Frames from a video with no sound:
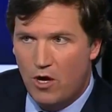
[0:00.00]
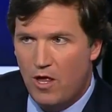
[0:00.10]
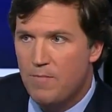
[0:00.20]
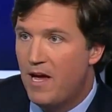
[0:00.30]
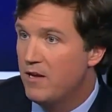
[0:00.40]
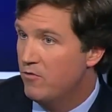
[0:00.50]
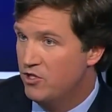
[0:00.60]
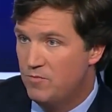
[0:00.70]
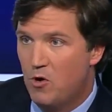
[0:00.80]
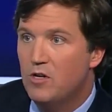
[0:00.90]
a lot about it. You're a
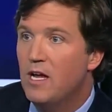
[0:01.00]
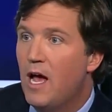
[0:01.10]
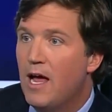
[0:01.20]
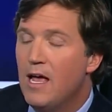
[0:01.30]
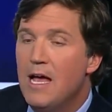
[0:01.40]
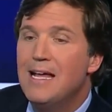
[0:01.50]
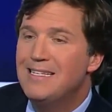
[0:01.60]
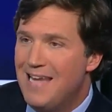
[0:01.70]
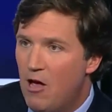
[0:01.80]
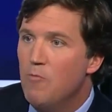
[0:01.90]
smart guy.
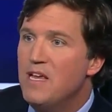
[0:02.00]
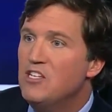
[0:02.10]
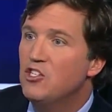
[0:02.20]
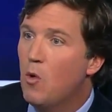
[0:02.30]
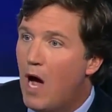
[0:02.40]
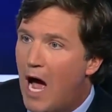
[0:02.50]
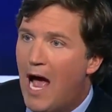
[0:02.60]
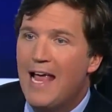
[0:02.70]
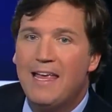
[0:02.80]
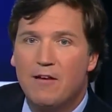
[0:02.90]
Tell me so
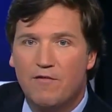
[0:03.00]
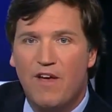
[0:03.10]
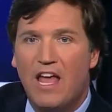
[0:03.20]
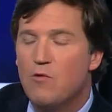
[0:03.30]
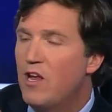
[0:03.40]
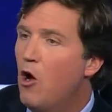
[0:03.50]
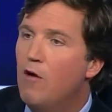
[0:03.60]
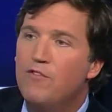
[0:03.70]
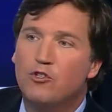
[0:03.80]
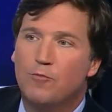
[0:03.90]
I can evaluate
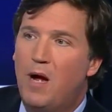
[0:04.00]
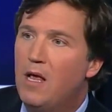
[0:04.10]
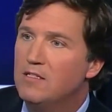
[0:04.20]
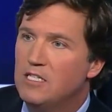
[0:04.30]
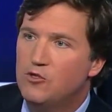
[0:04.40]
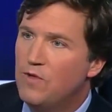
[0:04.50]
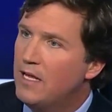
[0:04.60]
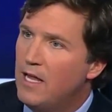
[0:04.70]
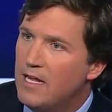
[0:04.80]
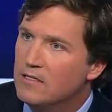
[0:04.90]
all future policies through
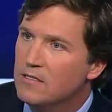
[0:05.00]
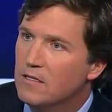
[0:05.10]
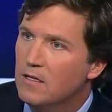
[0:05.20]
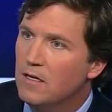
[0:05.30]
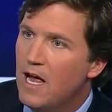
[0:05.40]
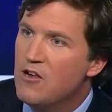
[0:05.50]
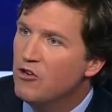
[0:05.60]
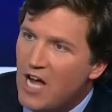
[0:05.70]
that lens. All right, well, and you're